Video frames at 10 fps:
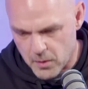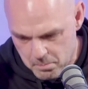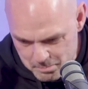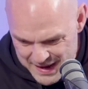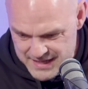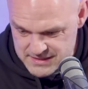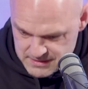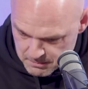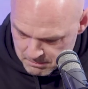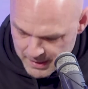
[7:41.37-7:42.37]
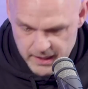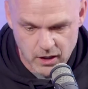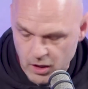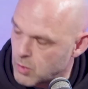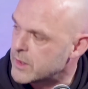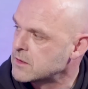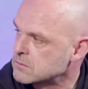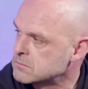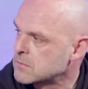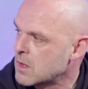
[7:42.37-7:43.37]
the best Michael Owen
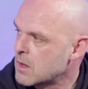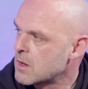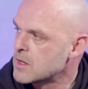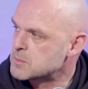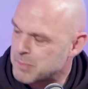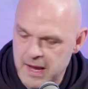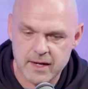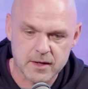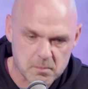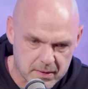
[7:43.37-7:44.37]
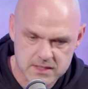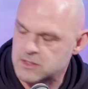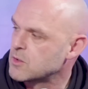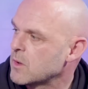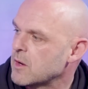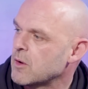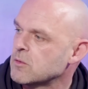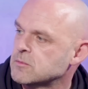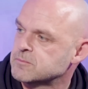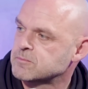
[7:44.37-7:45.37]
mm. is better than the best Aguero. Do you know what?